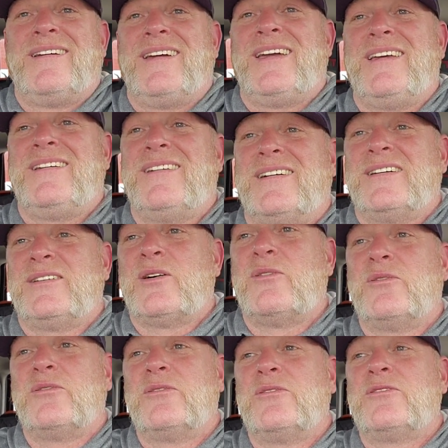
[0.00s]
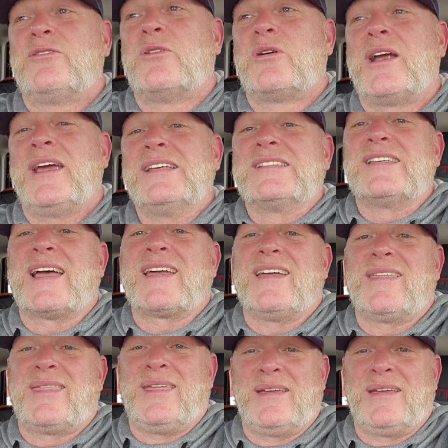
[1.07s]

And don't for a second